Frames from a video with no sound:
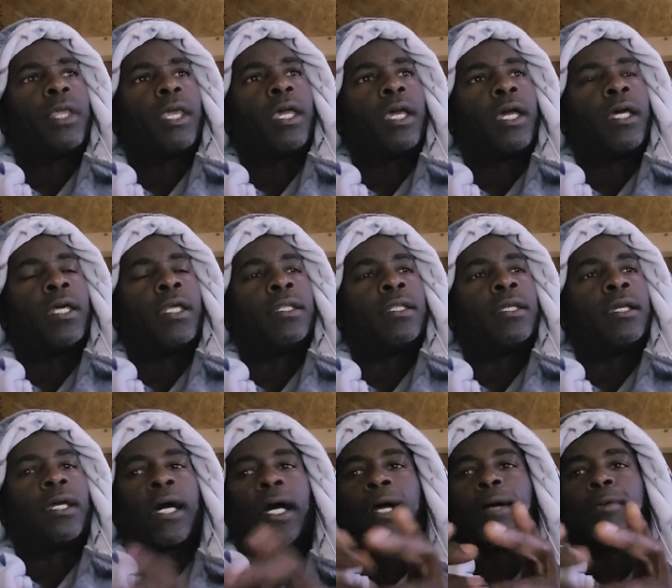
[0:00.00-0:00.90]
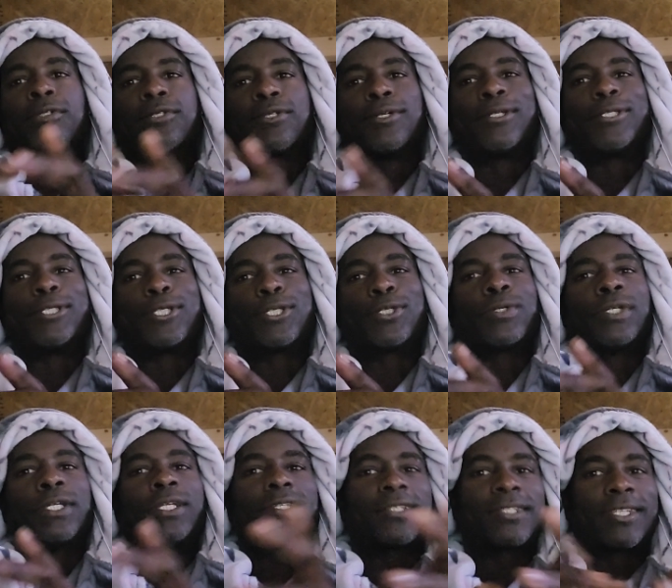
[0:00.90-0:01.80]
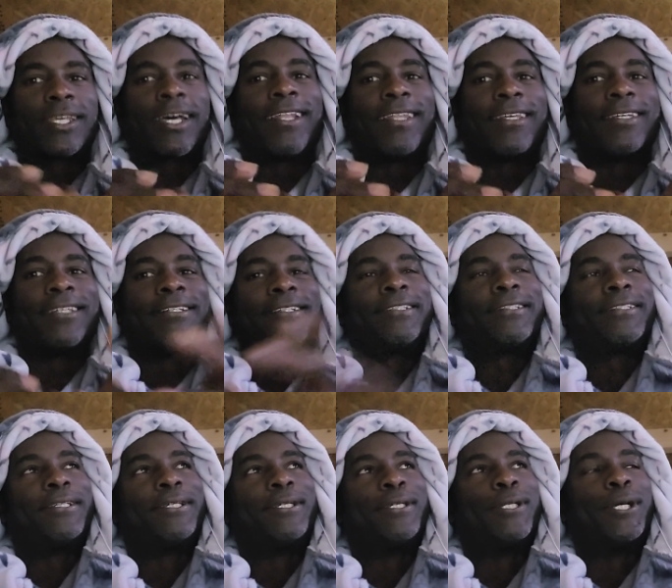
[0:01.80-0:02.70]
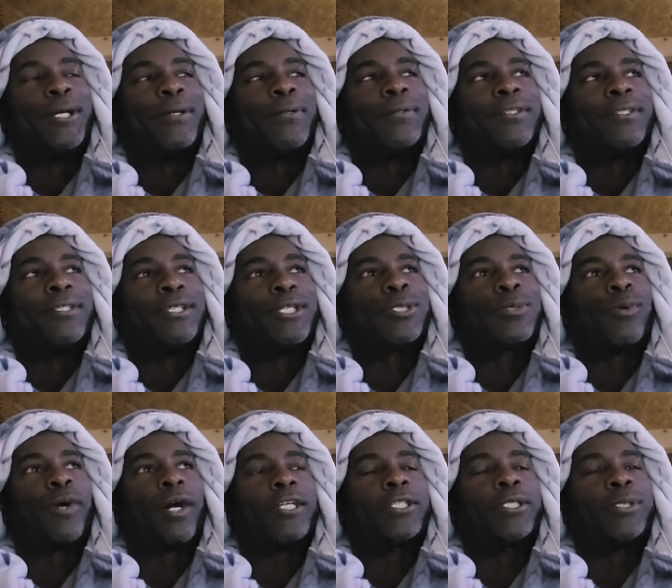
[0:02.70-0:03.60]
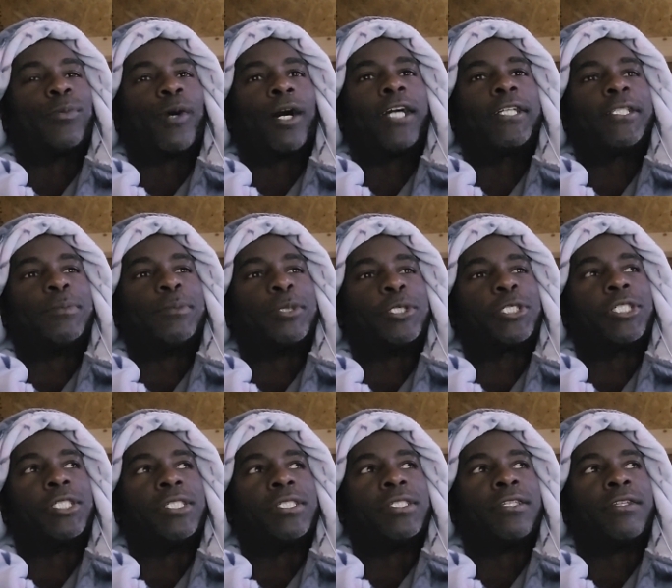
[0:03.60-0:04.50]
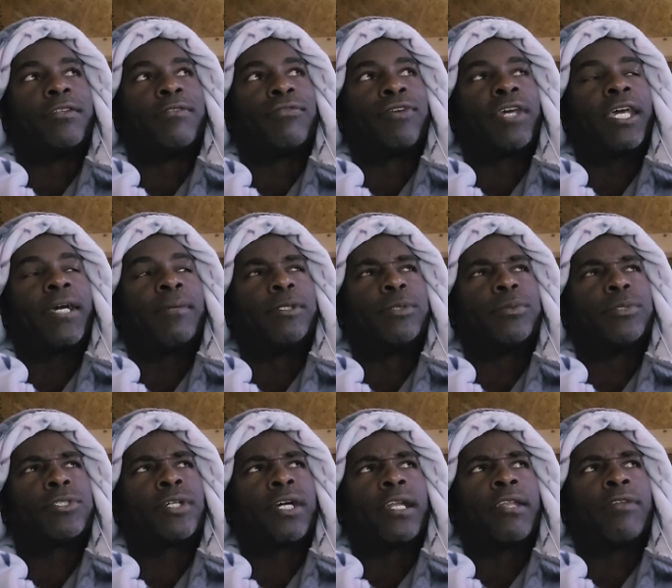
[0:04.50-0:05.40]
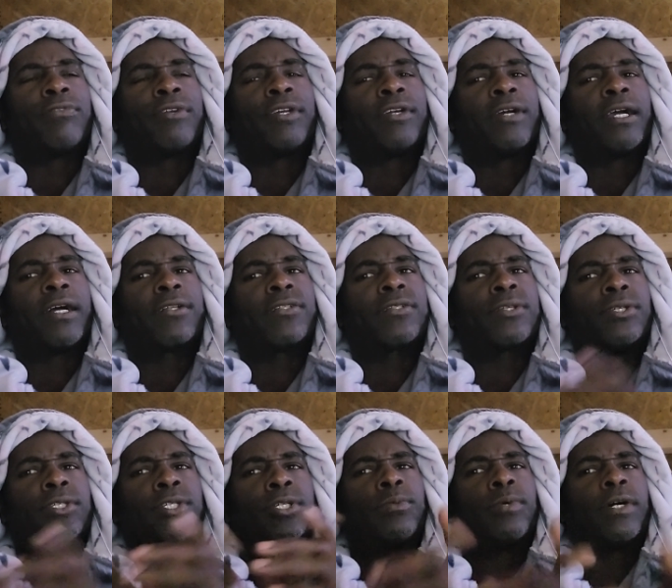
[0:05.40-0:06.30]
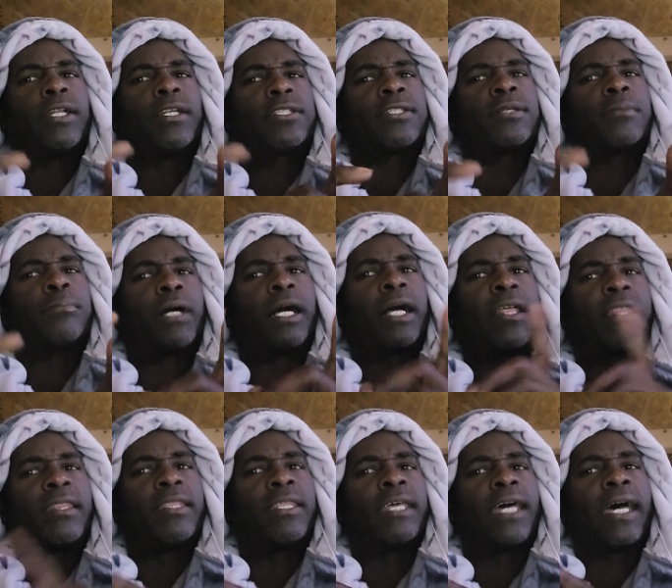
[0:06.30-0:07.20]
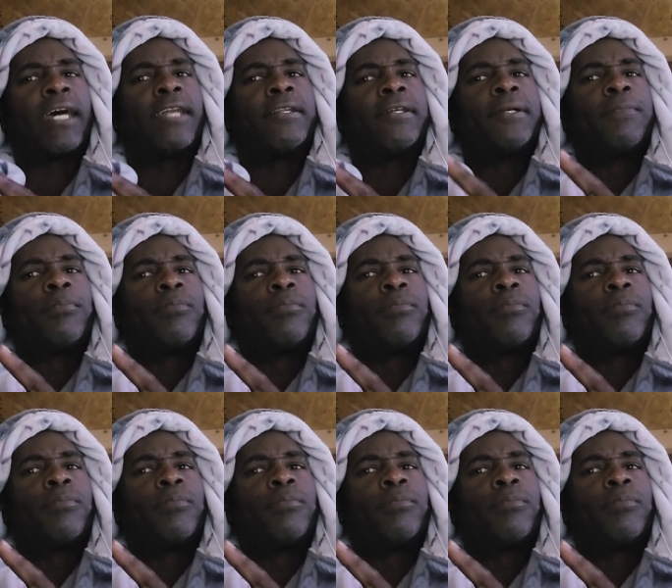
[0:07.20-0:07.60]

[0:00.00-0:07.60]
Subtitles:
And the guy was on the street selling, the dishwasher and washing machines, and the family was trying to figure out, so you want us to buy that,